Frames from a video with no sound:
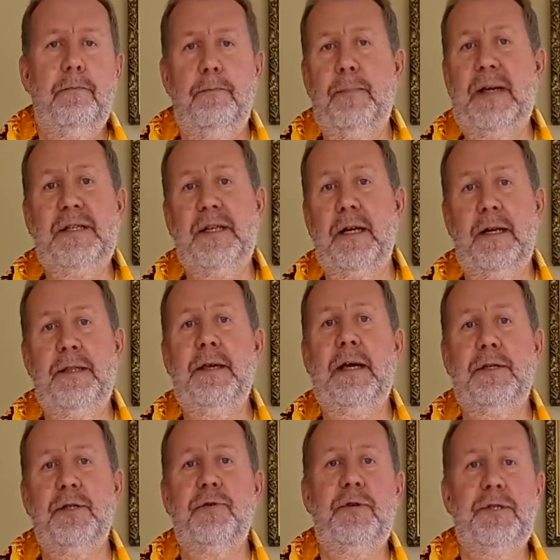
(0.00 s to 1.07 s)
Basically the
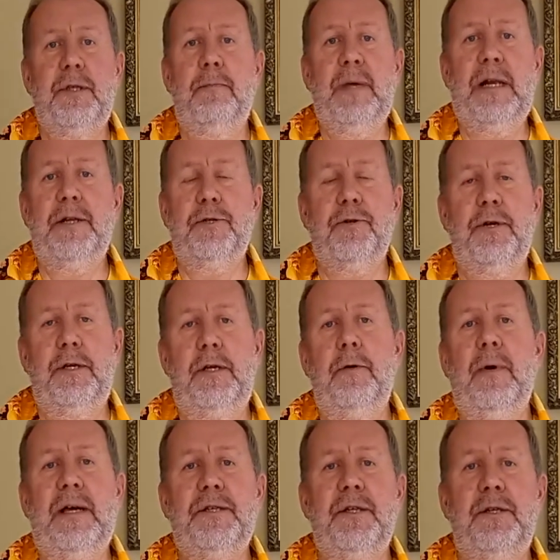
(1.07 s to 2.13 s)
answer is the military,
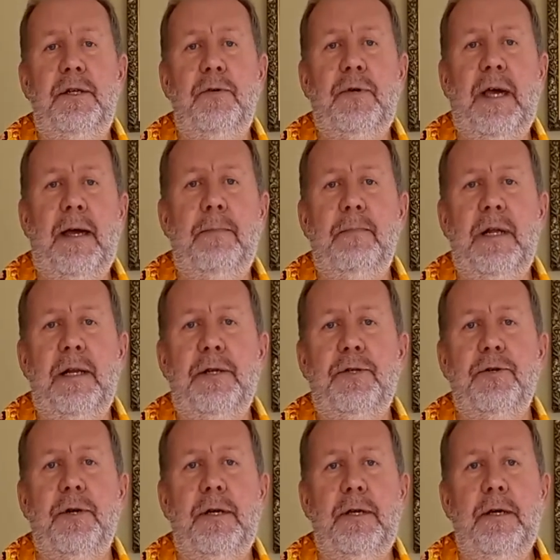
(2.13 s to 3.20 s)
US and UK
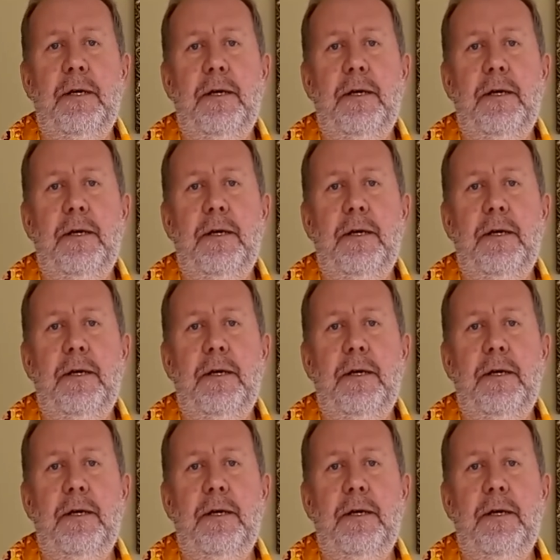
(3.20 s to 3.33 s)
military,